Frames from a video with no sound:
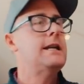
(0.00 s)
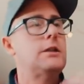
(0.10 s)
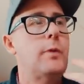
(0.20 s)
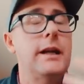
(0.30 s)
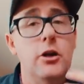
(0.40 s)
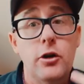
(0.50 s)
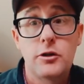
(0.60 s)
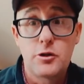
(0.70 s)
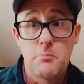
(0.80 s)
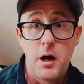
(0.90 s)
His swing
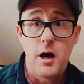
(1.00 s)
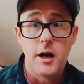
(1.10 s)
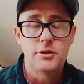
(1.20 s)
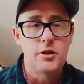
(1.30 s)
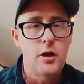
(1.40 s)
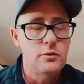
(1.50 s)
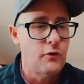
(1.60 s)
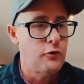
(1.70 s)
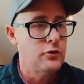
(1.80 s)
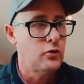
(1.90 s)
looked, to my eyes, no
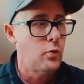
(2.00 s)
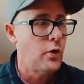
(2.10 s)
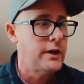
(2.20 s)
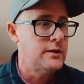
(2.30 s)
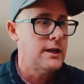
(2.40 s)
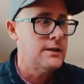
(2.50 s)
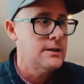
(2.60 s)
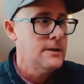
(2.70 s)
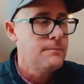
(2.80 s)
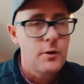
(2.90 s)
different to what it did
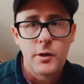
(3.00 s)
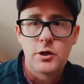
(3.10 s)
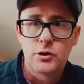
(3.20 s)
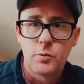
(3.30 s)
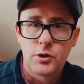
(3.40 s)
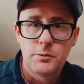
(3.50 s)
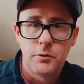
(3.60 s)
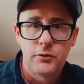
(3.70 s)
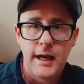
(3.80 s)
when I used to watch him on